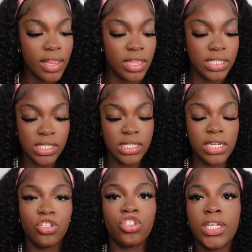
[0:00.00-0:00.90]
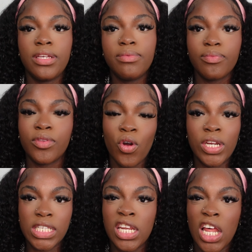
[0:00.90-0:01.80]
This is literally on
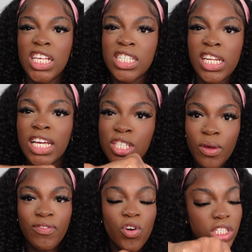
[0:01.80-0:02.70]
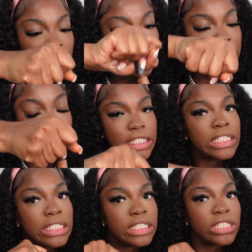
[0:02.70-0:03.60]
its last leg, so I've got to dig
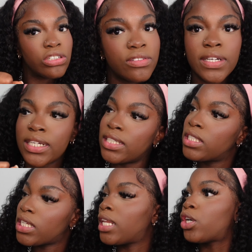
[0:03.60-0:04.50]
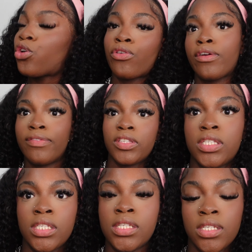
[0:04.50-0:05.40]
in the crannies and the
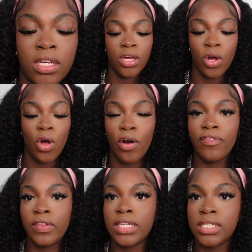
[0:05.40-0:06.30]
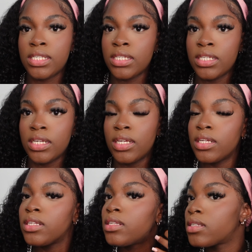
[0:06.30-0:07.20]
crevices of this
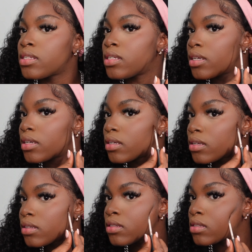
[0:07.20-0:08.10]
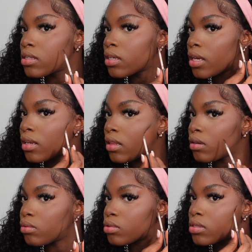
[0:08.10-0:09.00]
stick just to get a
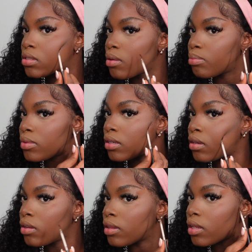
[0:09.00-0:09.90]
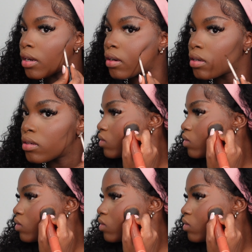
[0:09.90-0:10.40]
little something on there.